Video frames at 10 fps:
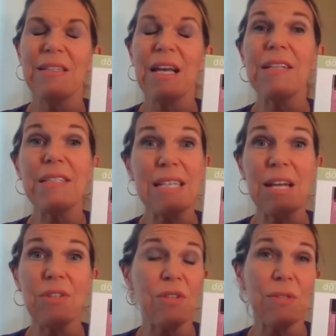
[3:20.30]
cuts it
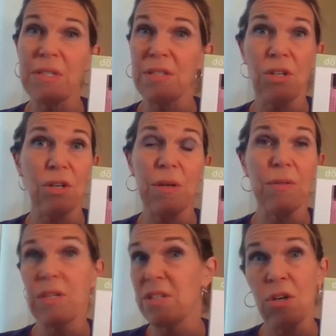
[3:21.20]
down so that
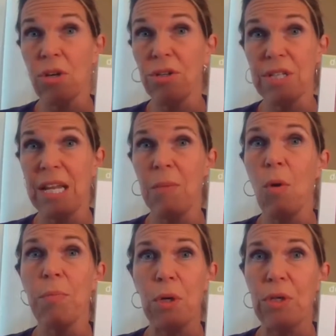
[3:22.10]
it doesn't hurt your skin. It
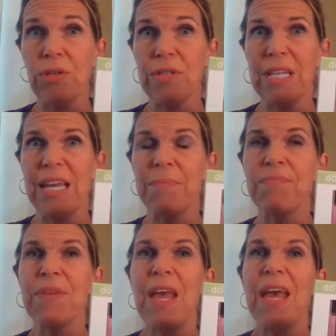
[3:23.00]
won't burn your skin,
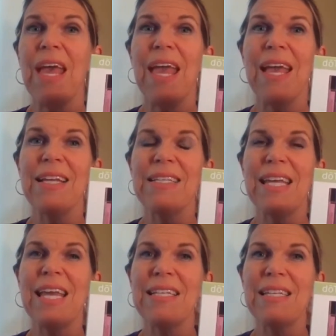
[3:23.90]
and
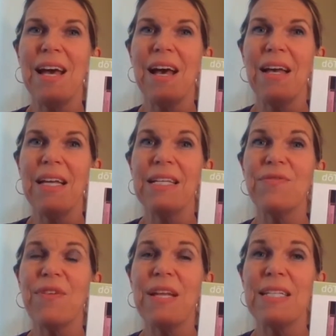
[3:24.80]
it's
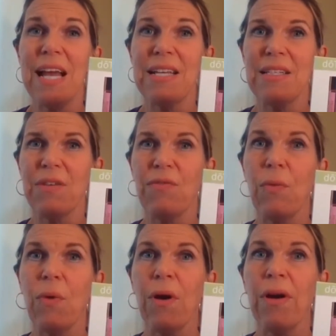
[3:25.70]
fantastic
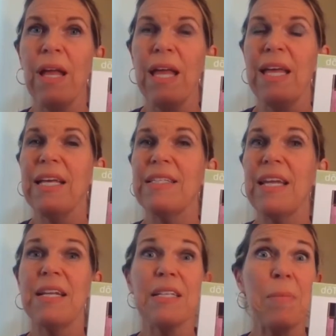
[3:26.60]
for it's
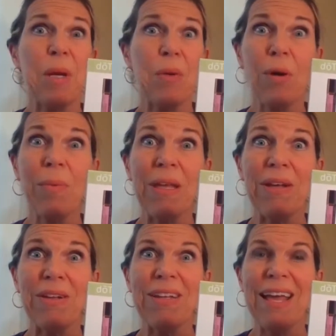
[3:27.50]

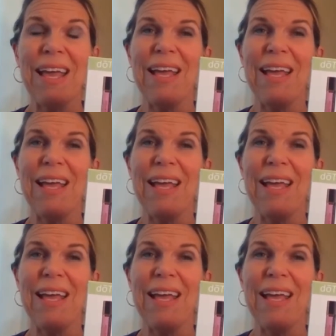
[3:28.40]
antimicrobial,